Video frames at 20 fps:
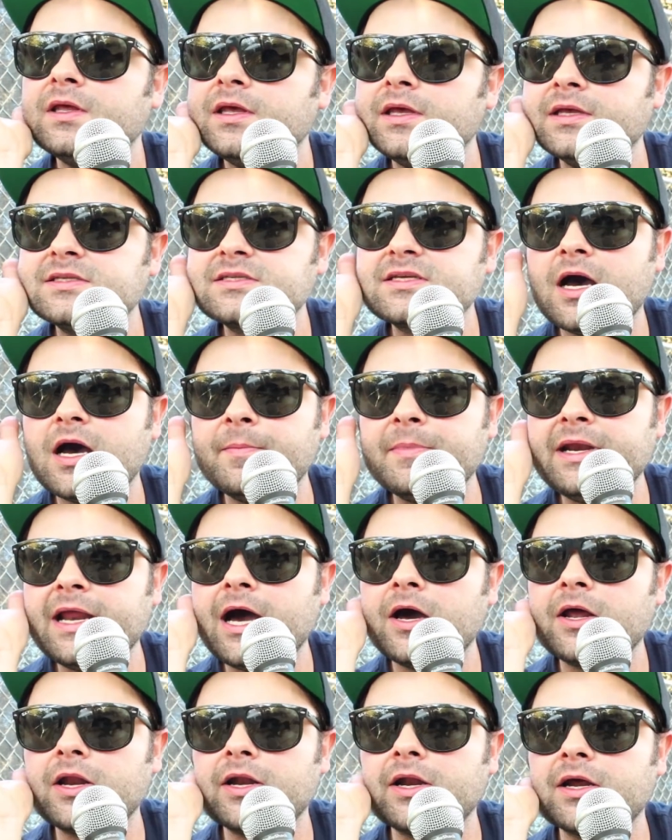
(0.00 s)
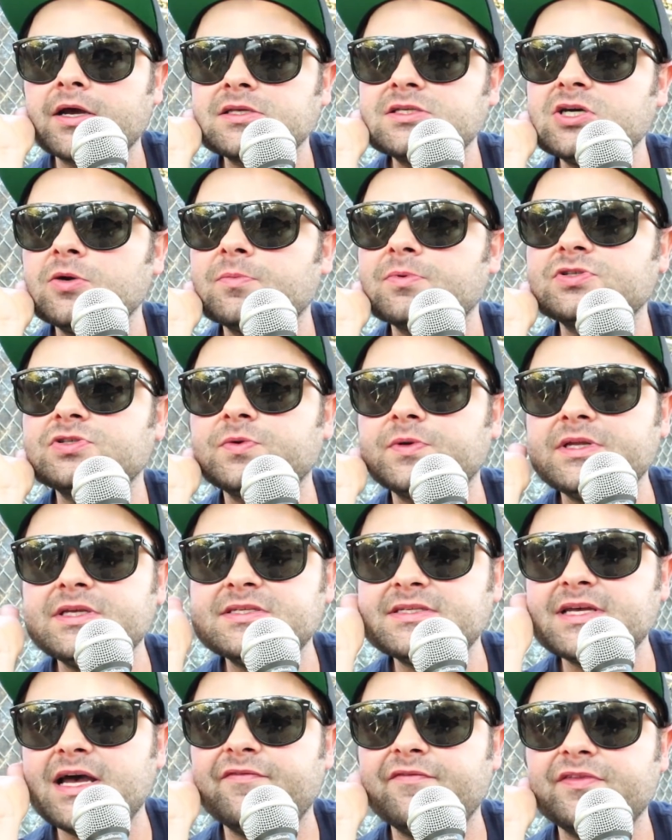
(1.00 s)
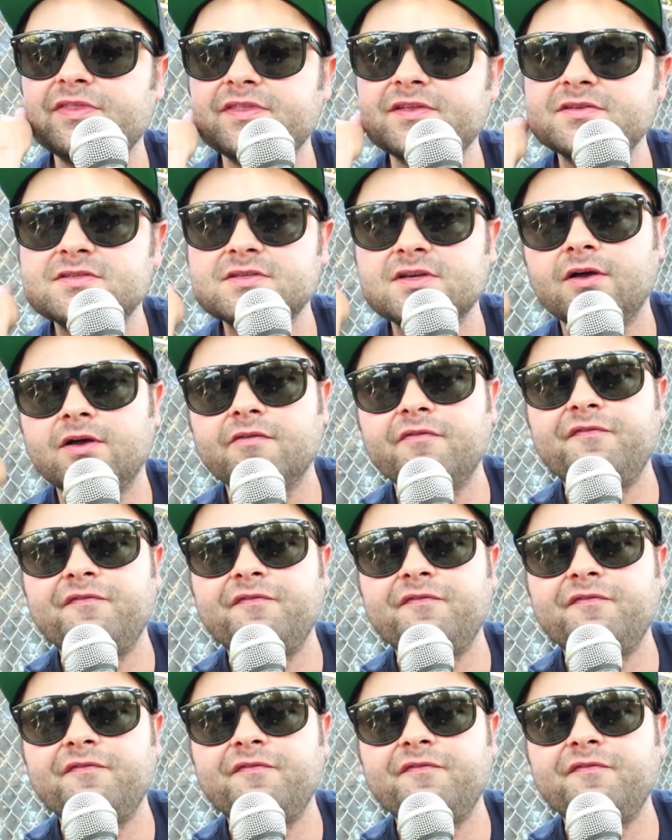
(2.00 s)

it's coming out on October 27th. It's called